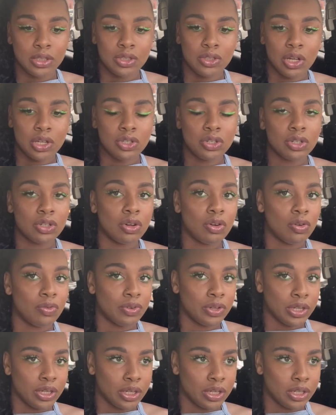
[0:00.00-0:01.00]
So I took it
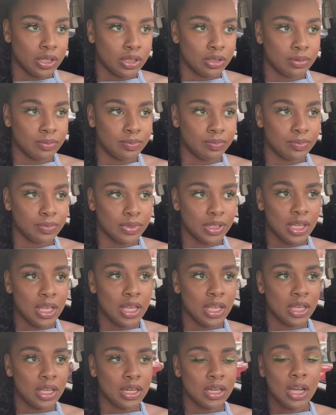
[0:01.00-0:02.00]
over there.
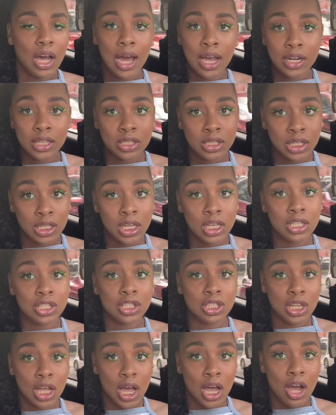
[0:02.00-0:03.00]
And honestly,
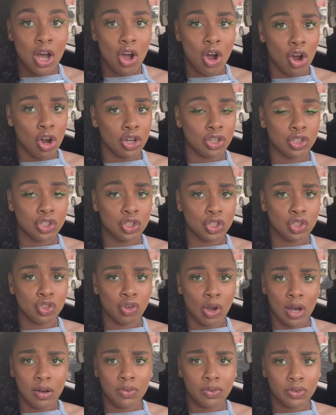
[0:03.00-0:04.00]
it's not hard to
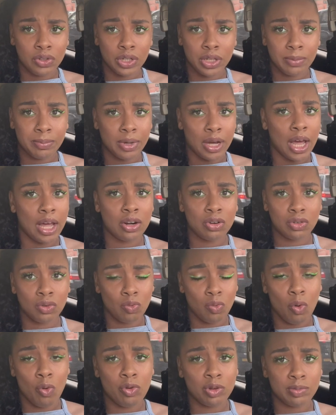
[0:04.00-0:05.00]
drive over there, but I don't know
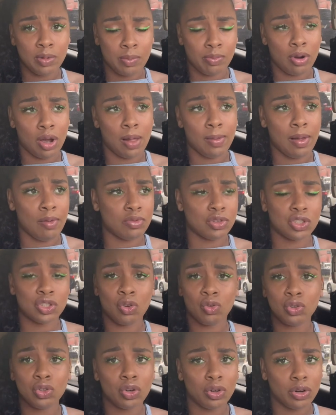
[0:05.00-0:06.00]
what was my problem. I was
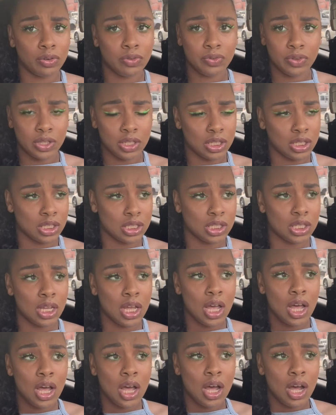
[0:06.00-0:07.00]
so nervous.
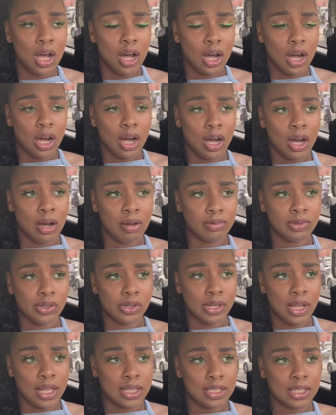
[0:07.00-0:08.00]

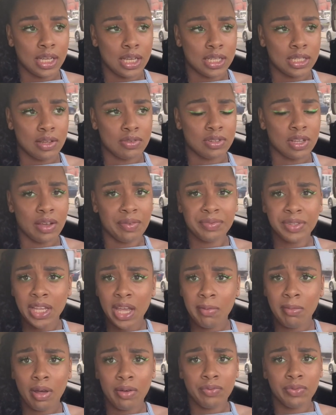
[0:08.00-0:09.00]
During that test, I was like,
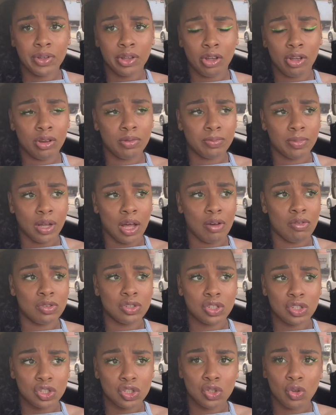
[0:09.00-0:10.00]
"Damn, I failed," but I
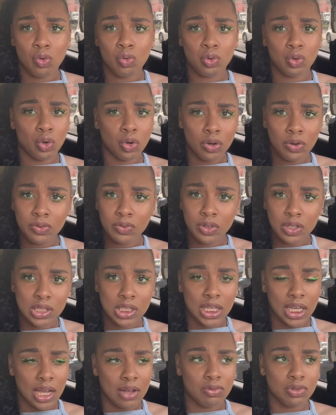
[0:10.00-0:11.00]
was just so
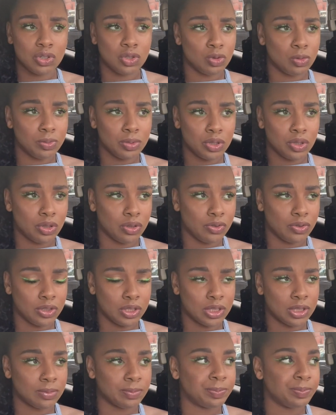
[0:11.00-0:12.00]
nervous. Like, I was super
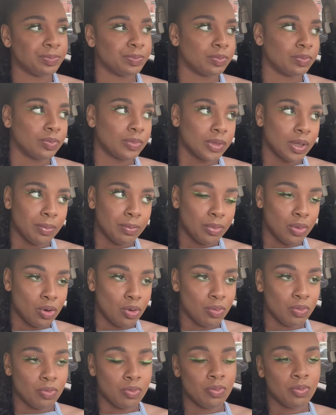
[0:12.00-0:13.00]
nervous.
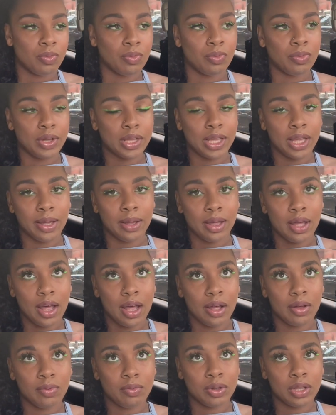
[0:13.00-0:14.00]
Boom, we
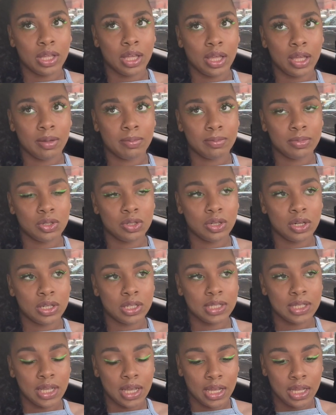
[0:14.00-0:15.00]
came to the
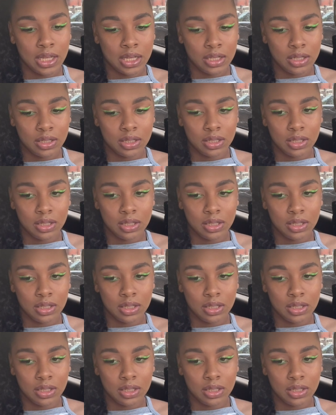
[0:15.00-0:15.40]
site.